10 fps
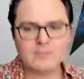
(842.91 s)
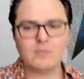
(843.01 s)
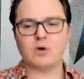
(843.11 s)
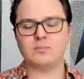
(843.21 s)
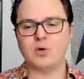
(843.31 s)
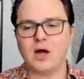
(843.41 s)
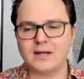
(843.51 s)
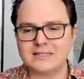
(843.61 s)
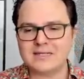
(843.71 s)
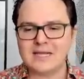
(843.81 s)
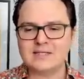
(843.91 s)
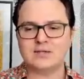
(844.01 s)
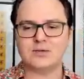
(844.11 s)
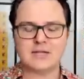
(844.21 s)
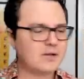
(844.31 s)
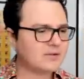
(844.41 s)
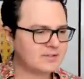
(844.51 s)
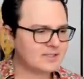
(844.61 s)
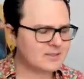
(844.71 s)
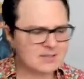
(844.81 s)
more products into their
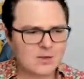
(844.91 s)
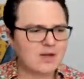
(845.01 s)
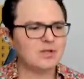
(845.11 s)
ecosystem. We do have a